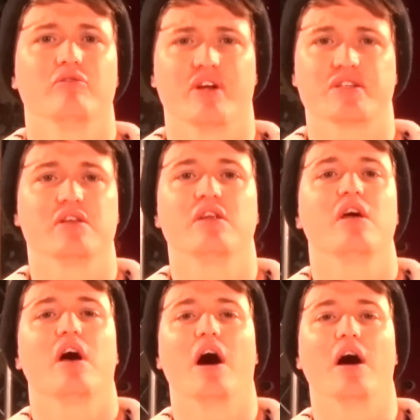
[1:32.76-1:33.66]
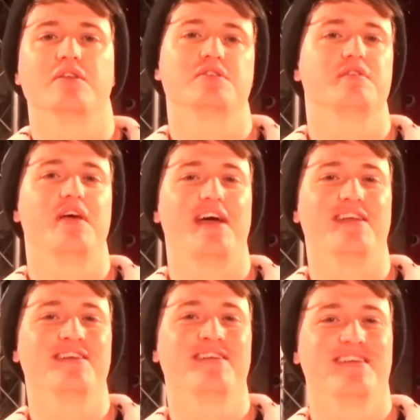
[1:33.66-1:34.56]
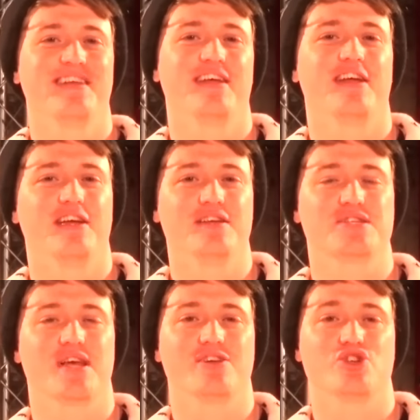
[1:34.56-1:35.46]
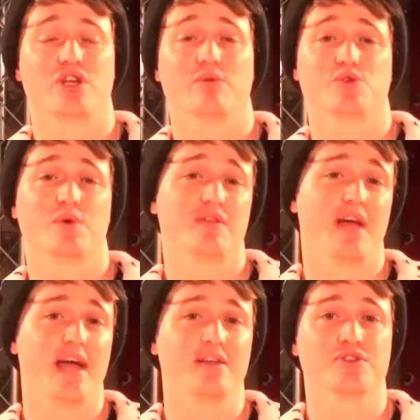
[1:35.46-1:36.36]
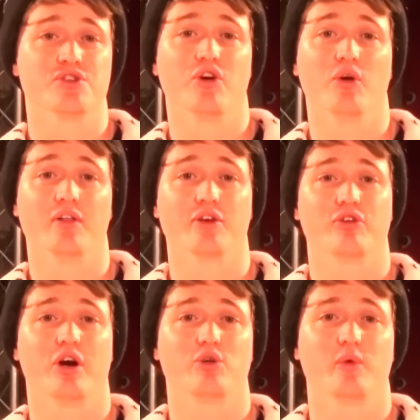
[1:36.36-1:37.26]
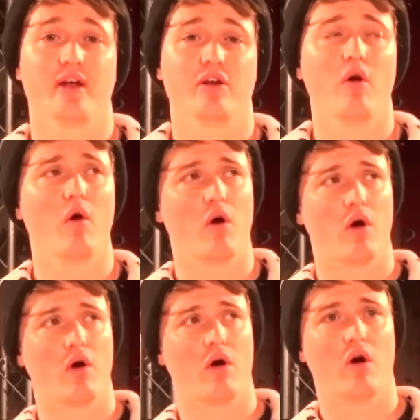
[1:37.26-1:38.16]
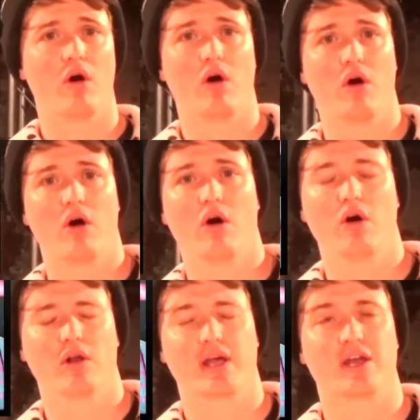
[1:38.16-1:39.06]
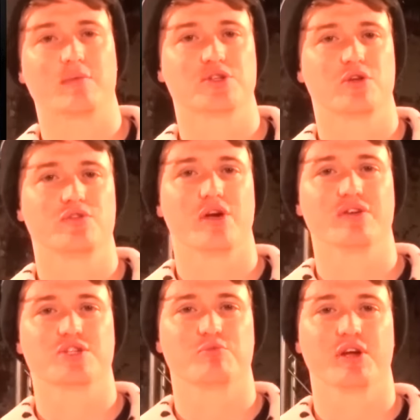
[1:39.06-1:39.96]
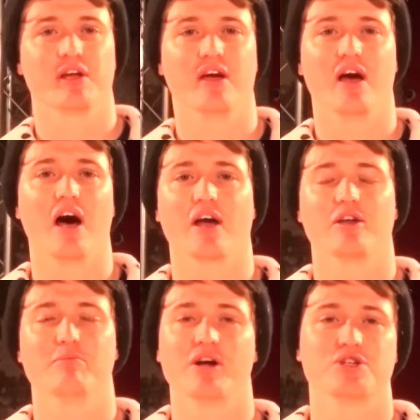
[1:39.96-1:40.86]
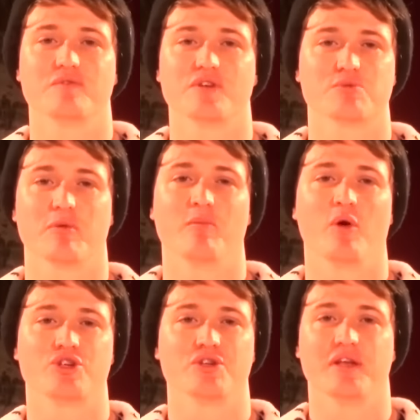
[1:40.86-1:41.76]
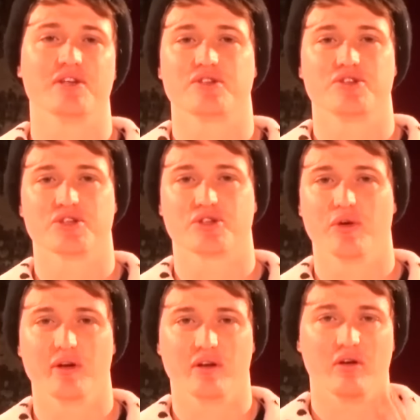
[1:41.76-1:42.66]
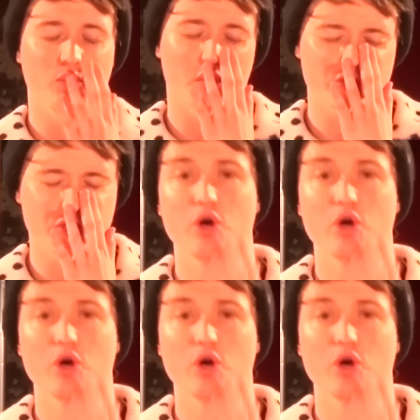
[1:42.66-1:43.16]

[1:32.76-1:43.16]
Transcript: Wrestling. And then he said she was with Enzo, and the crowd went, "Oh!" Like an episode of Jerry Springer. I can imagine Vince McMahon watching this just going, "What?"